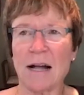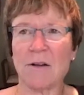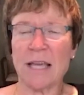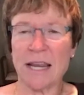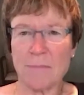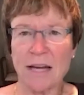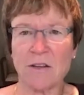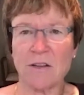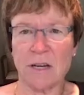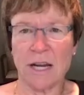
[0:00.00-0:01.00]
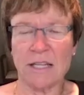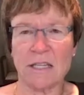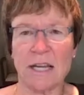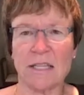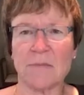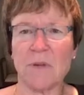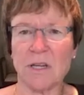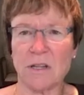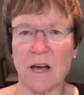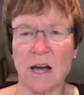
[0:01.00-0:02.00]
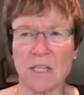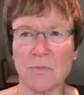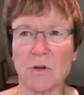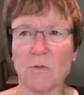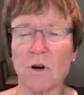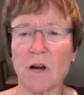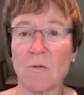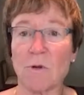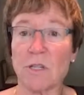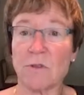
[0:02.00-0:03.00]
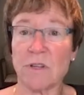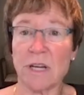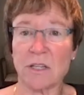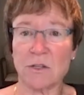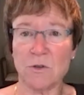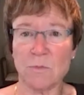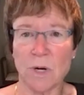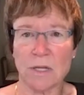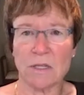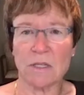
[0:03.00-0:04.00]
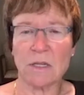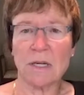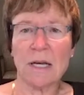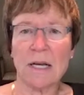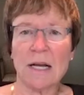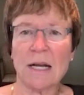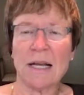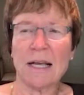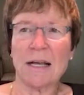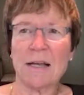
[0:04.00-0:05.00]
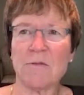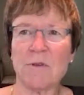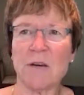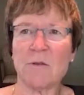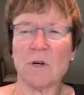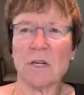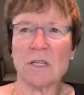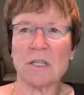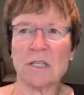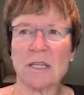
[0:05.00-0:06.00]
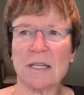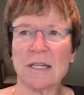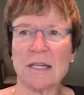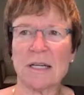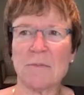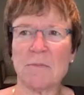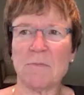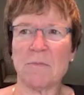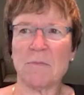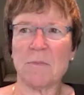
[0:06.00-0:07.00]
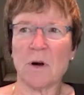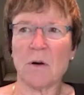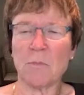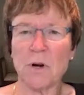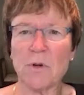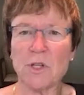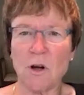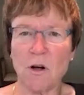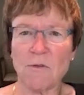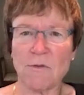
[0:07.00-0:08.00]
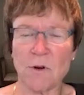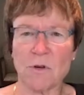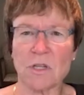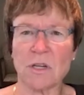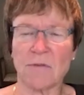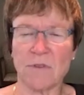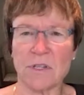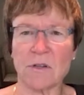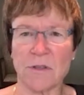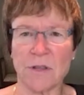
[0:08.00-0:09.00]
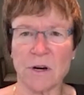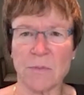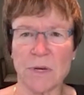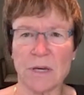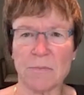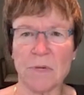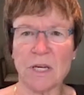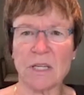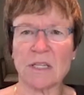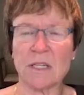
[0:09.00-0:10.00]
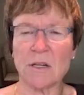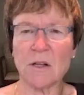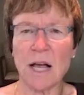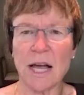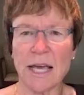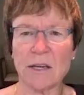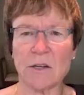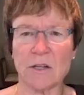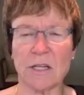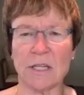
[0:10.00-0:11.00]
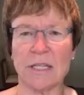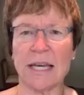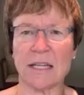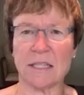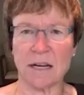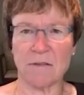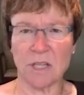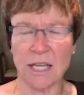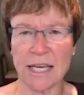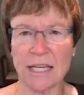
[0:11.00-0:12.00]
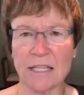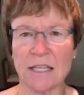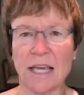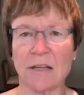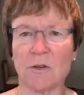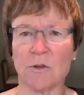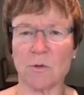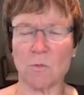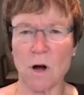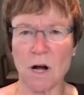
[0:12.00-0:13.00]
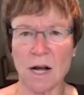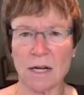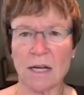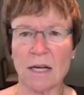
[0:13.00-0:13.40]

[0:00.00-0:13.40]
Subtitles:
getting back to the United States and into the hospital where I was for the next 2 months, it was pretty much all focused on physical therapy, because until I could get a set of legs and learn to walk,